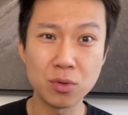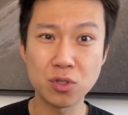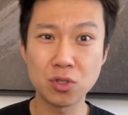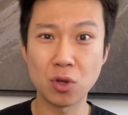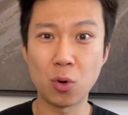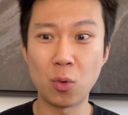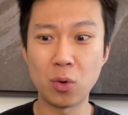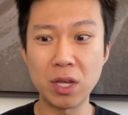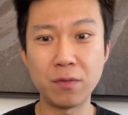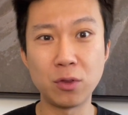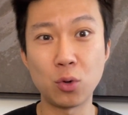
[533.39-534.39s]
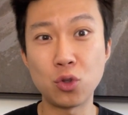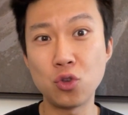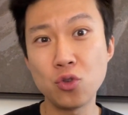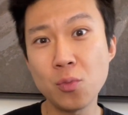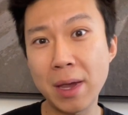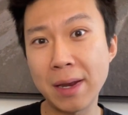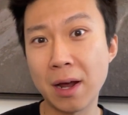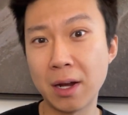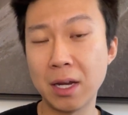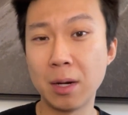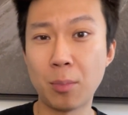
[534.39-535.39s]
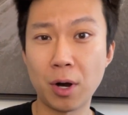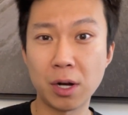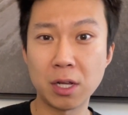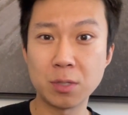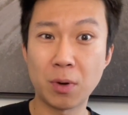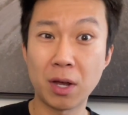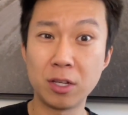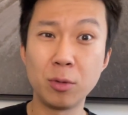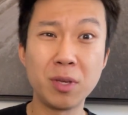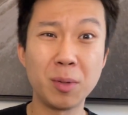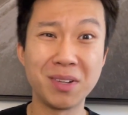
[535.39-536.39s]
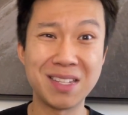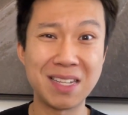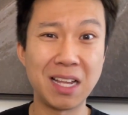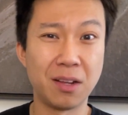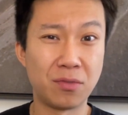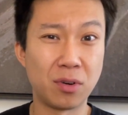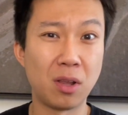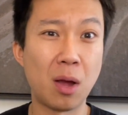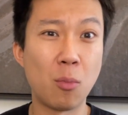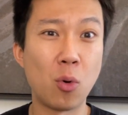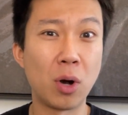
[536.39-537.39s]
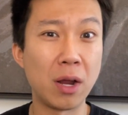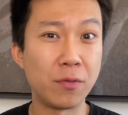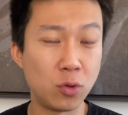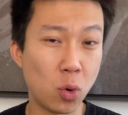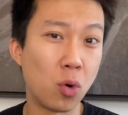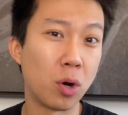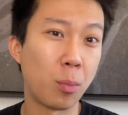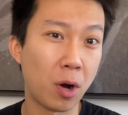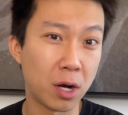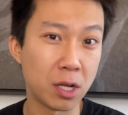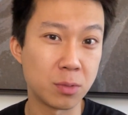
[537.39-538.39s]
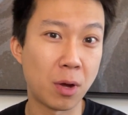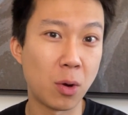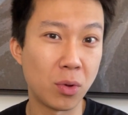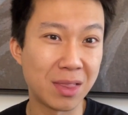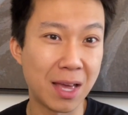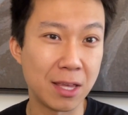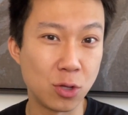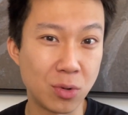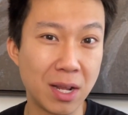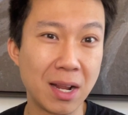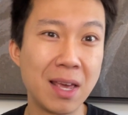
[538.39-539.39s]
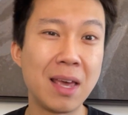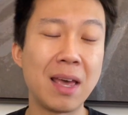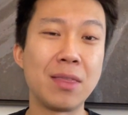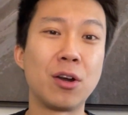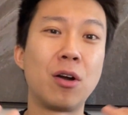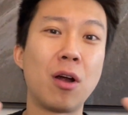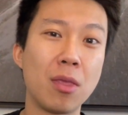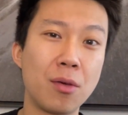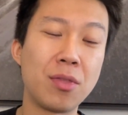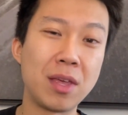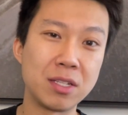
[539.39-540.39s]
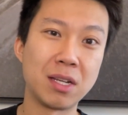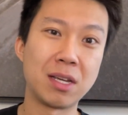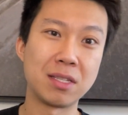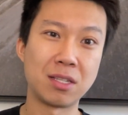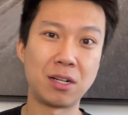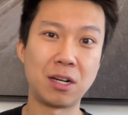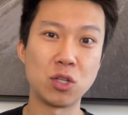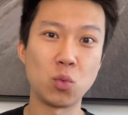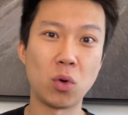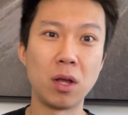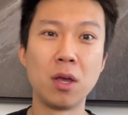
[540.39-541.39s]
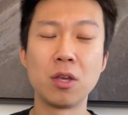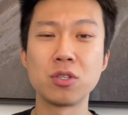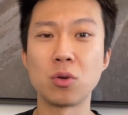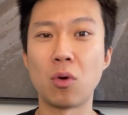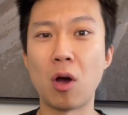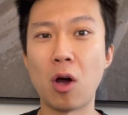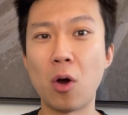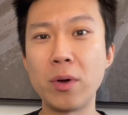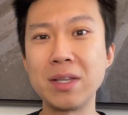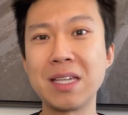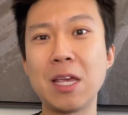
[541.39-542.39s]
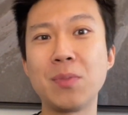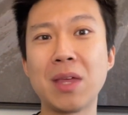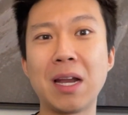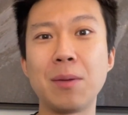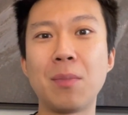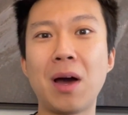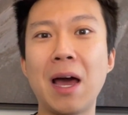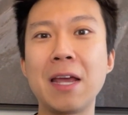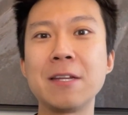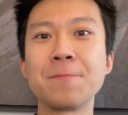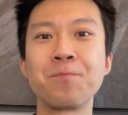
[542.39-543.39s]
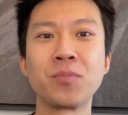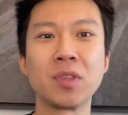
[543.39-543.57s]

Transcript: So even though you may not need a parking spot, you'll be able to sell it for a lot more if you own a parking spot with that unit. There are other things to consider as well. So always keep that in mind.